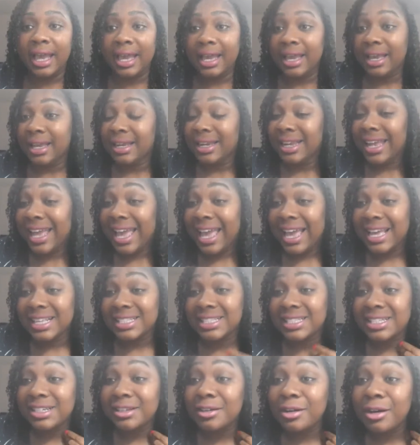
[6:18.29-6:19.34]
and it had
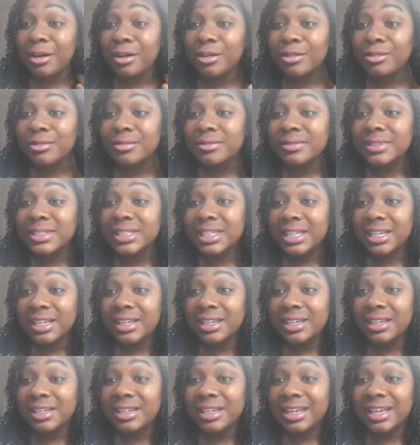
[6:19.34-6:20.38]
silicones
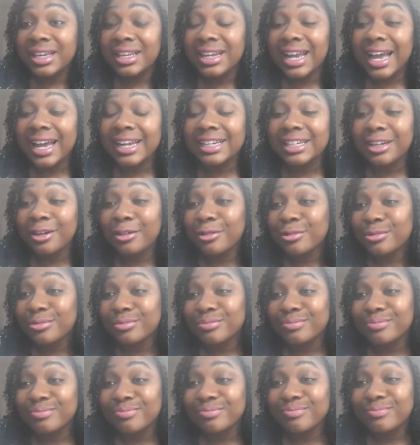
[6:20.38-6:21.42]
in it, and I
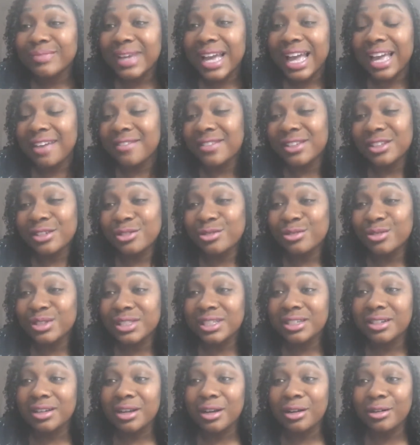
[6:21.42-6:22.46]
haven't
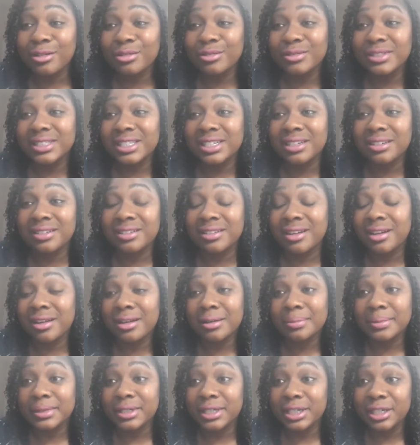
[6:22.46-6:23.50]
used silicones in a
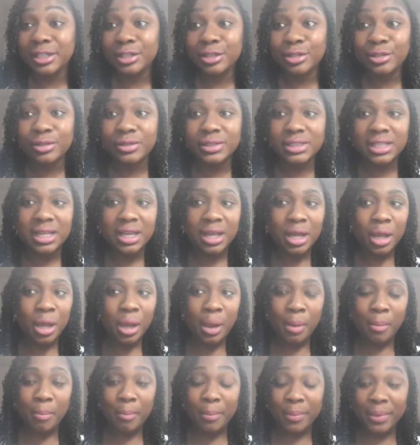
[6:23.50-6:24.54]
couple of years,
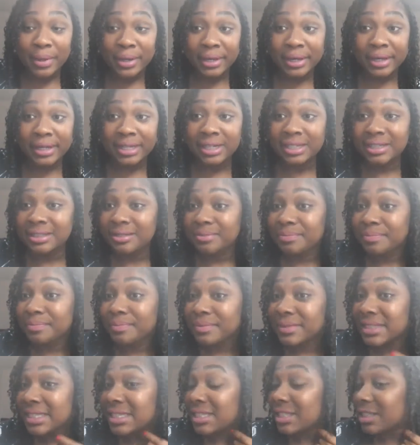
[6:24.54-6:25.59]
but
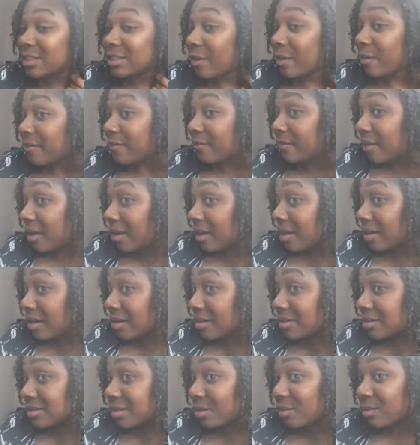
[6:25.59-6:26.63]
so
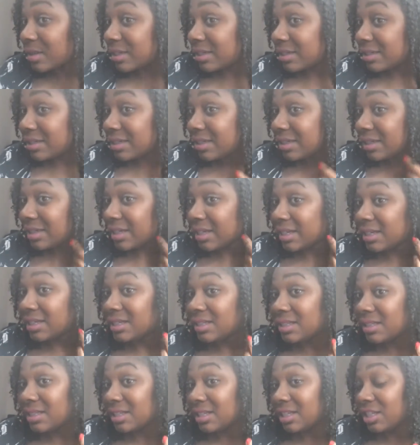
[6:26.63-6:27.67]
far, so good.
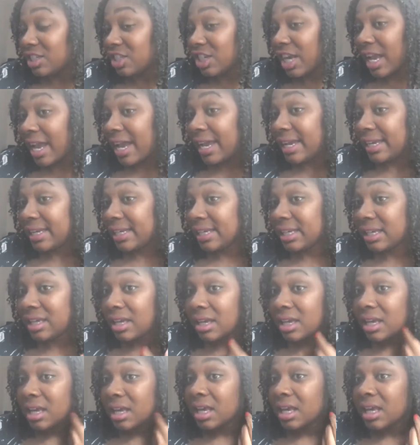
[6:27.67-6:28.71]
It's shiny,
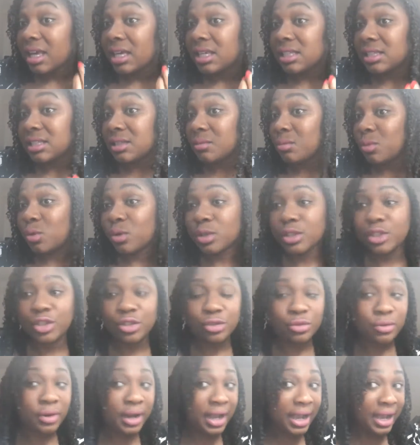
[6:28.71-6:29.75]
it's
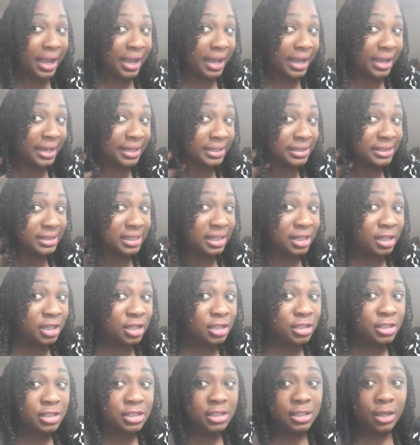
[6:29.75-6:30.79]
moisturized,
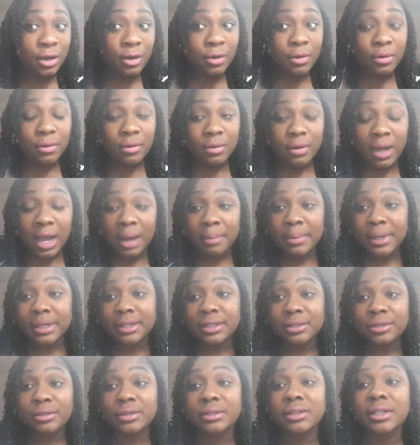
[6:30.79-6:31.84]
so I'm going
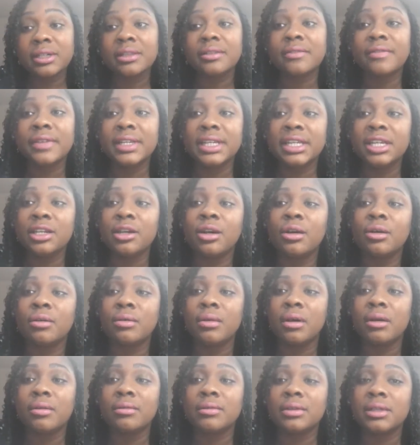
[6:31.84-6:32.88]
to do another video
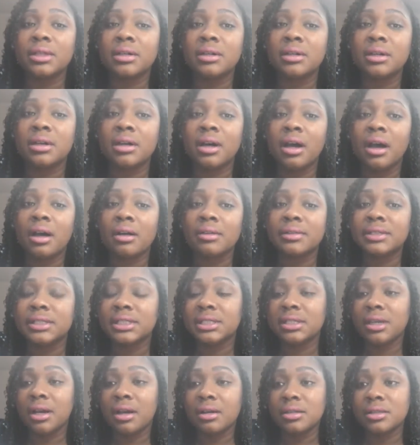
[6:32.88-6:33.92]
on the
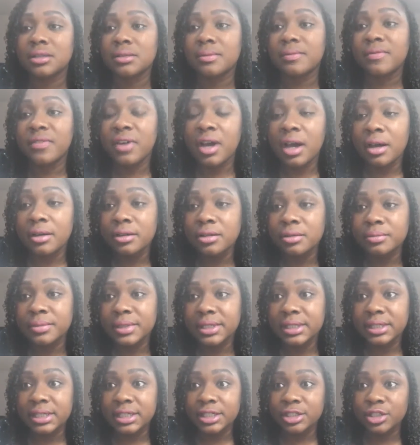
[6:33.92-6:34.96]
Aussie Awesome Volume
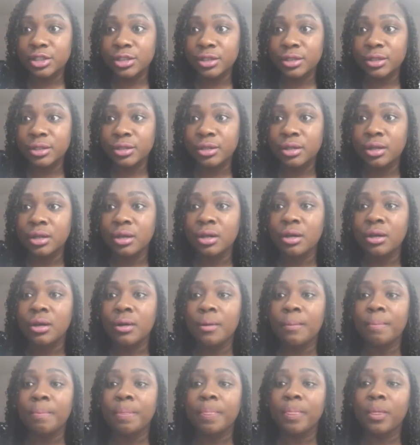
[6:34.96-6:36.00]
Conditioner.
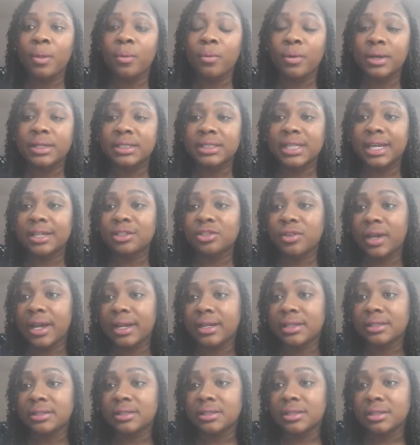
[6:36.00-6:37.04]
Once I try
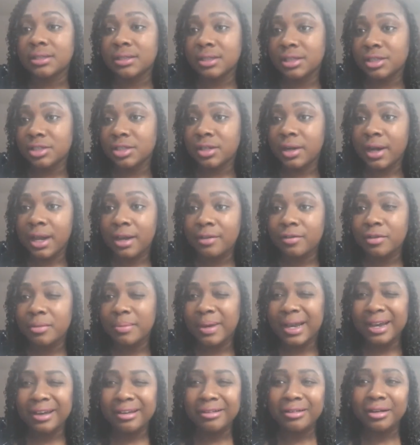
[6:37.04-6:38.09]
this conditioner out for
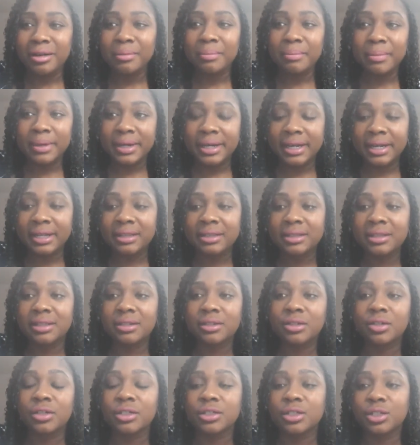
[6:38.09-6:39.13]
about a month
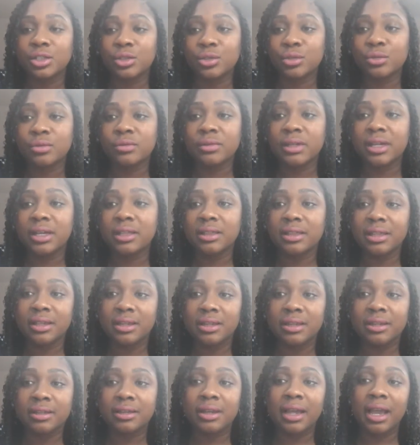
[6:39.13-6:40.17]
or two, and
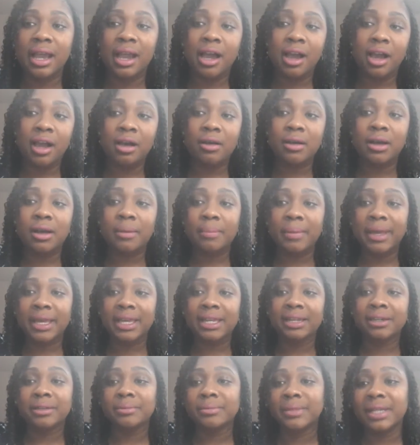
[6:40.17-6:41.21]
then I'll come back
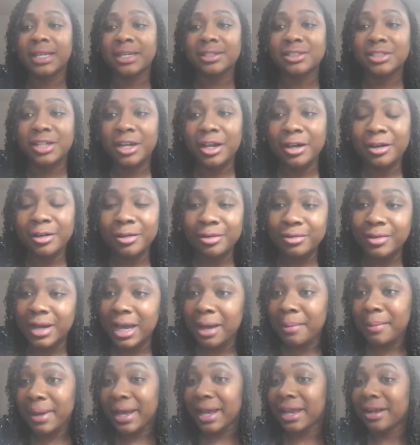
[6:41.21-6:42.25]
and update y'all on
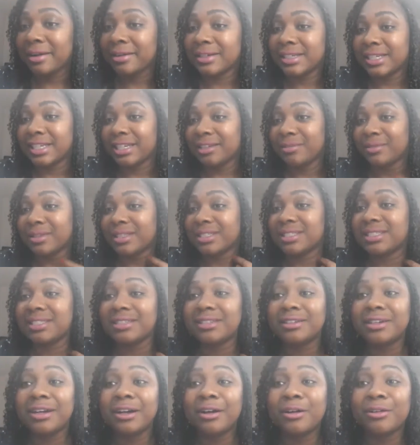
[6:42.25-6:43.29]
how my hair did with the
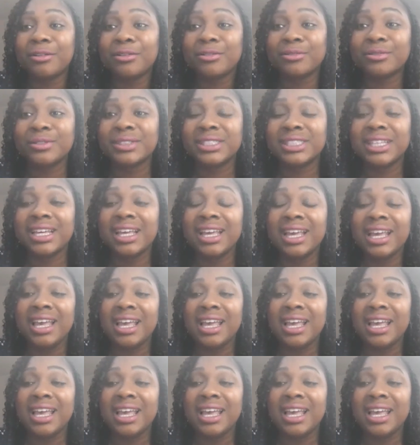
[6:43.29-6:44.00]
silicones.